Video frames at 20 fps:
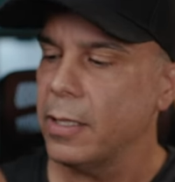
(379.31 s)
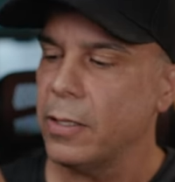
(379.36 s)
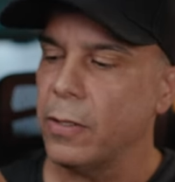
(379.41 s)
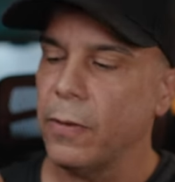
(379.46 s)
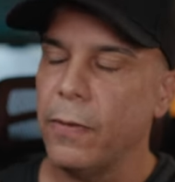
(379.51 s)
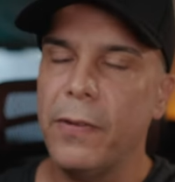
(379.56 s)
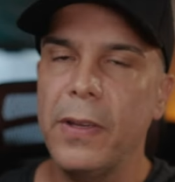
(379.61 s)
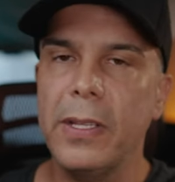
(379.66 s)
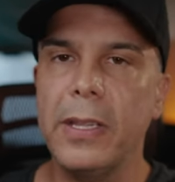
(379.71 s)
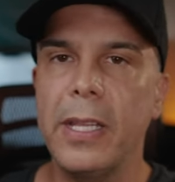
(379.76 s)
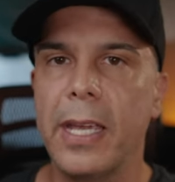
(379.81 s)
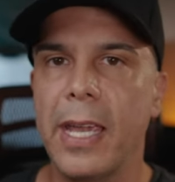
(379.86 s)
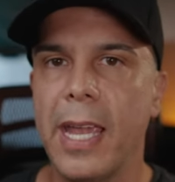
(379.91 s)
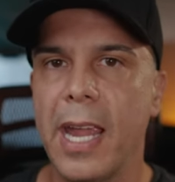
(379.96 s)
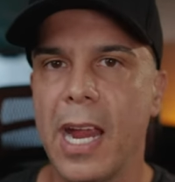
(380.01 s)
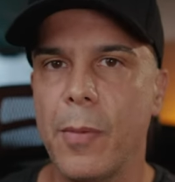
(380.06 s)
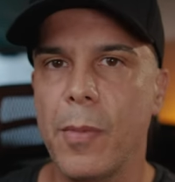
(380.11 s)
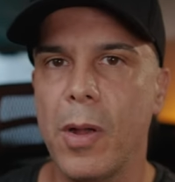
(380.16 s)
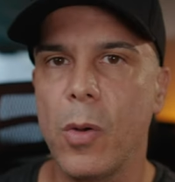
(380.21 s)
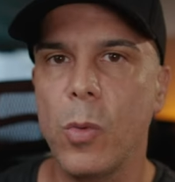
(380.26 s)
to fit the
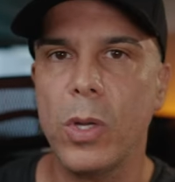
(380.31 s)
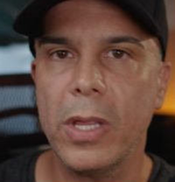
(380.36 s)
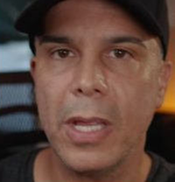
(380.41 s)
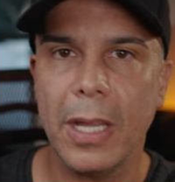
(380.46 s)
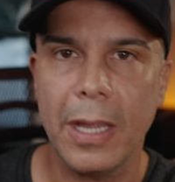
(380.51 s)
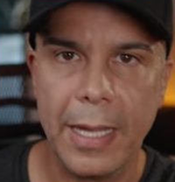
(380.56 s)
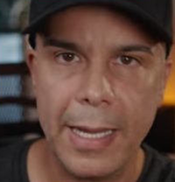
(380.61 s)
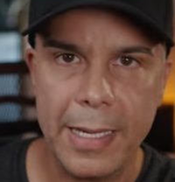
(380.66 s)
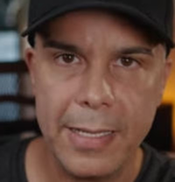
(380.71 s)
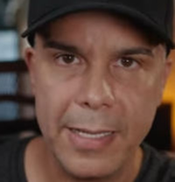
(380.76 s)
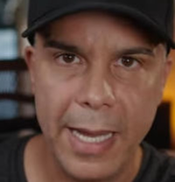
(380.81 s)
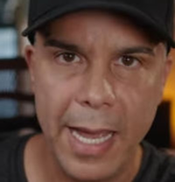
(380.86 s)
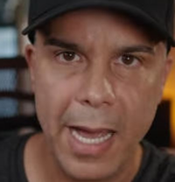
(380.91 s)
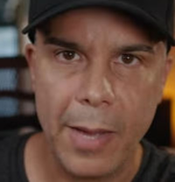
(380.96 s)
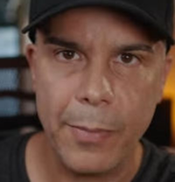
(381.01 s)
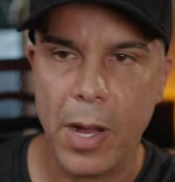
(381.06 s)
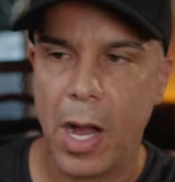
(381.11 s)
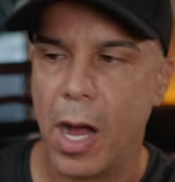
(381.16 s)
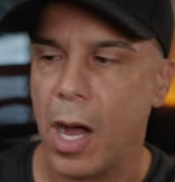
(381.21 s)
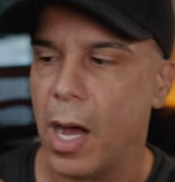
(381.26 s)
camera with the lens
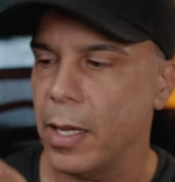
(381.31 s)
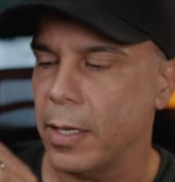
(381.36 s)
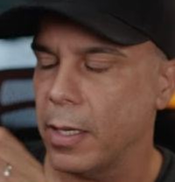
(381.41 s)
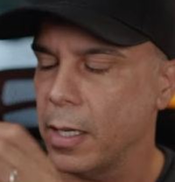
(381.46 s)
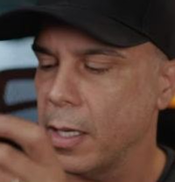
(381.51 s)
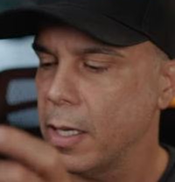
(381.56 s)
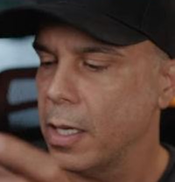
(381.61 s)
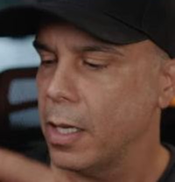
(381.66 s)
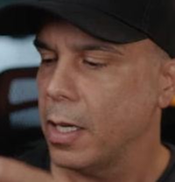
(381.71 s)
cap on.